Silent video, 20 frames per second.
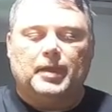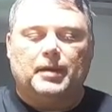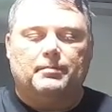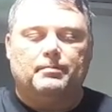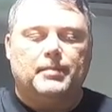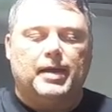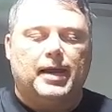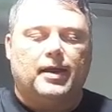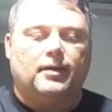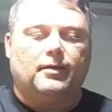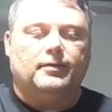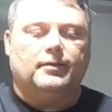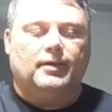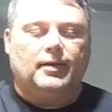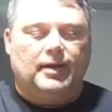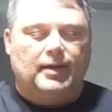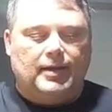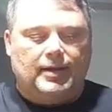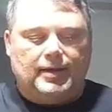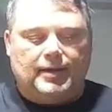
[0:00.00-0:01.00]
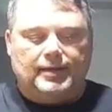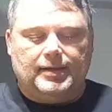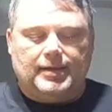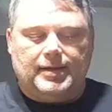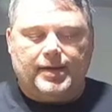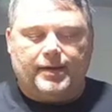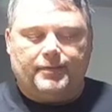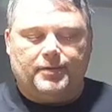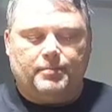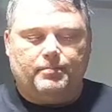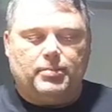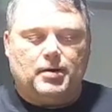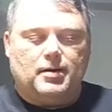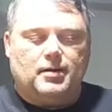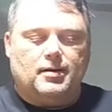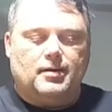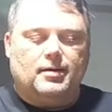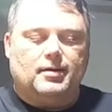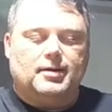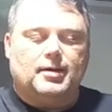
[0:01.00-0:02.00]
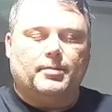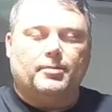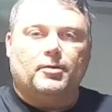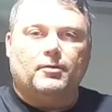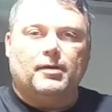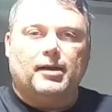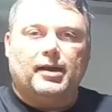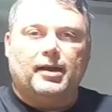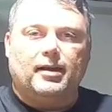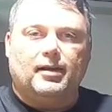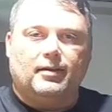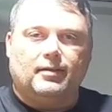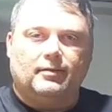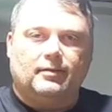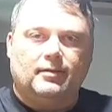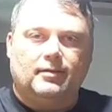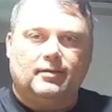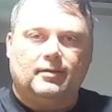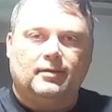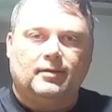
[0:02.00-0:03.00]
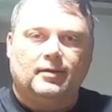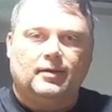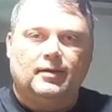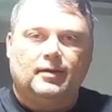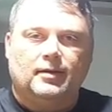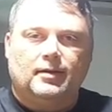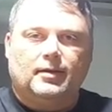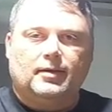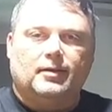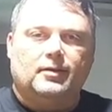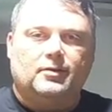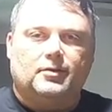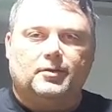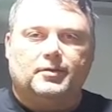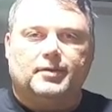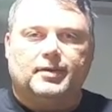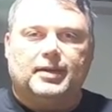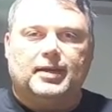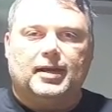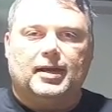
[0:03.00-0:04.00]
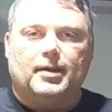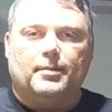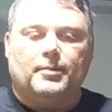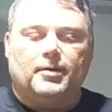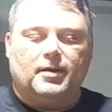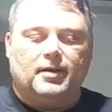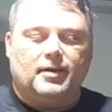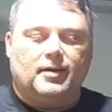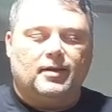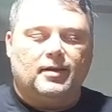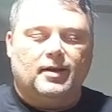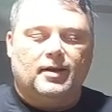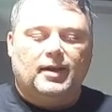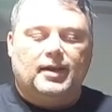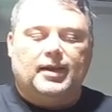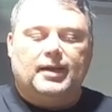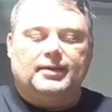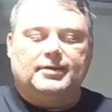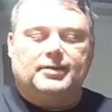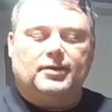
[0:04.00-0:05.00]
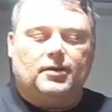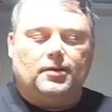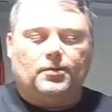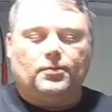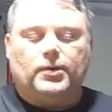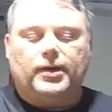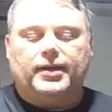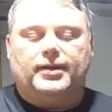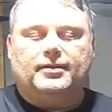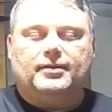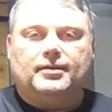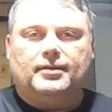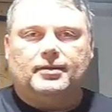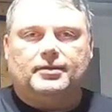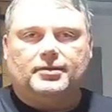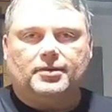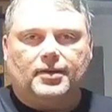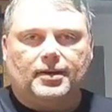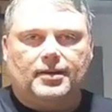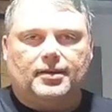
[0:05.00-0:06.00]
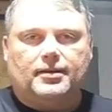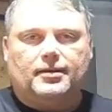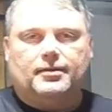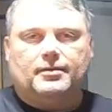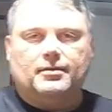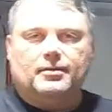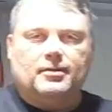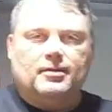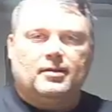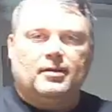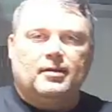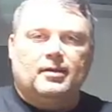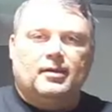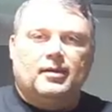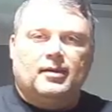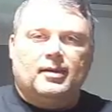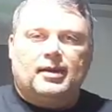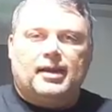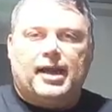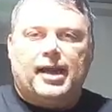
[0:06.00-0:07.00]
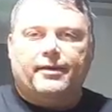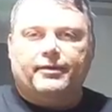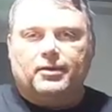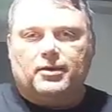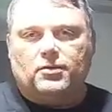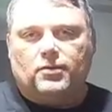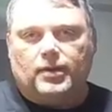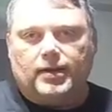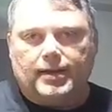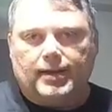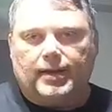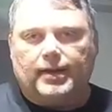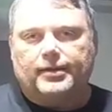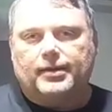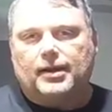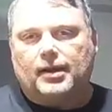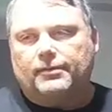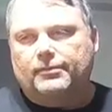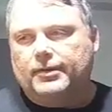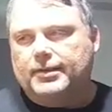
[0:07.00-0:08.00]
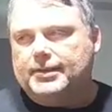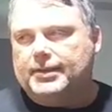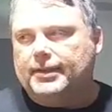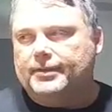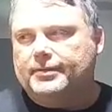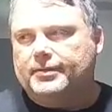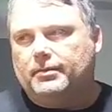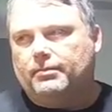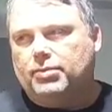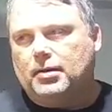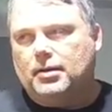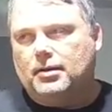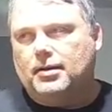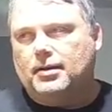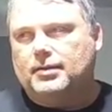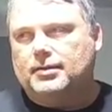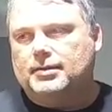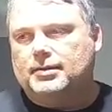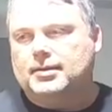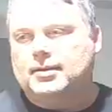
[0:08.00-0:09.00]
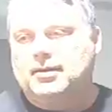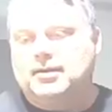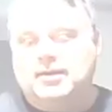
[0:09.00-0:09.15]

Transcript: mount, and then have the bar come around and hold the camera. And so I'm waiting to try to, I haven't quite, I've received some parts.